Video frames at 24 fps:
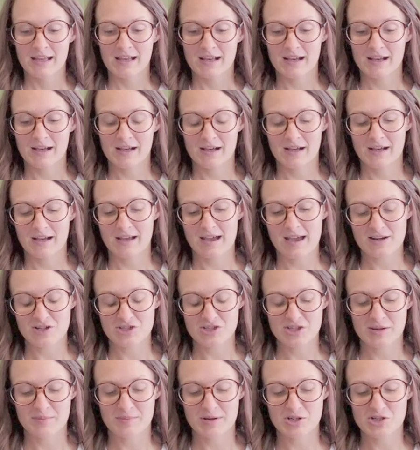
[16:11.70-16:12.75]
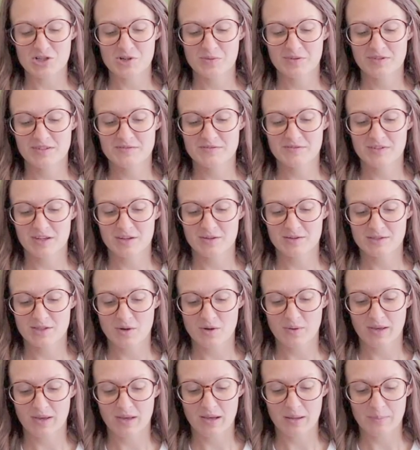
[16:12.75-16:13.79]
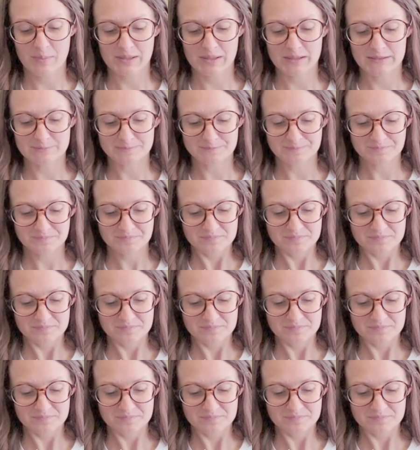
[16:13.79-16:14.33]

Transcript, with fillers: uh, actually I'm not sure when this video is going up, but